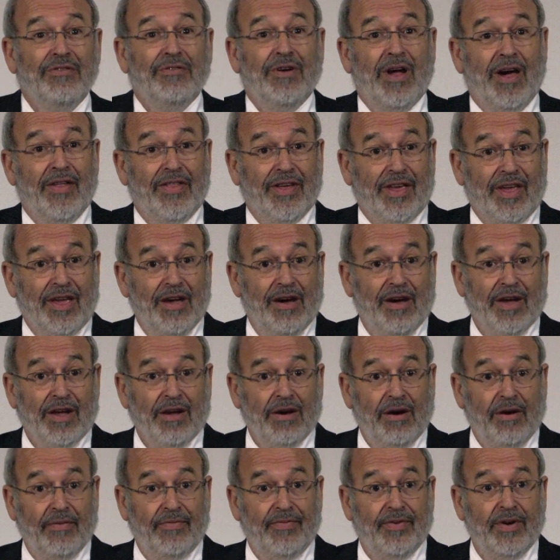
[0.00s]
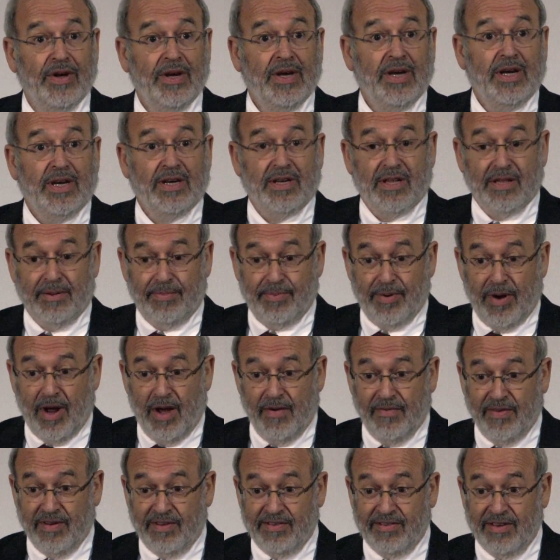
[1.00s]
rather going off into the
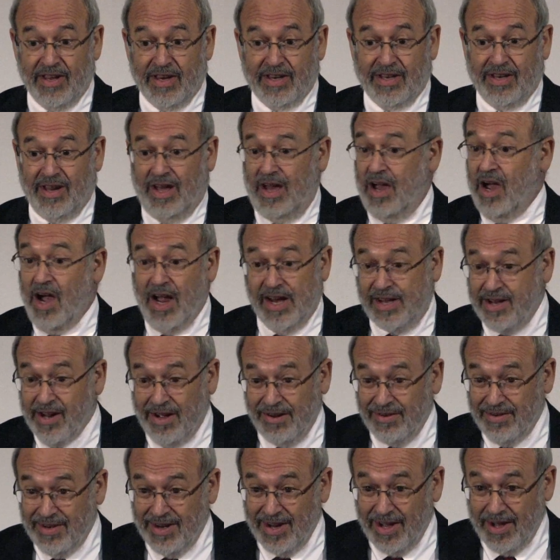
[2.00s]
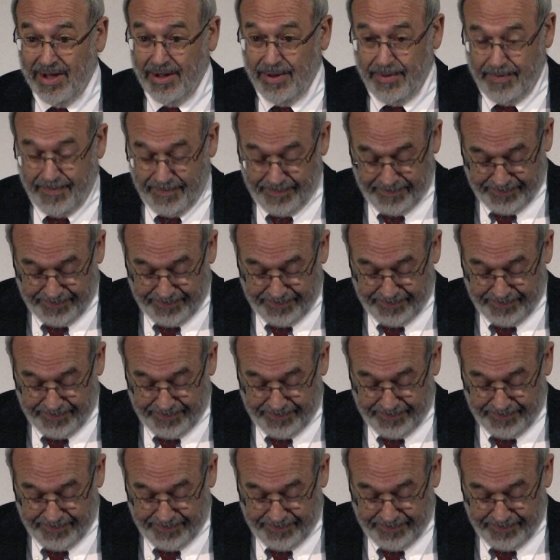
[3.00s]
private sector? I don't know.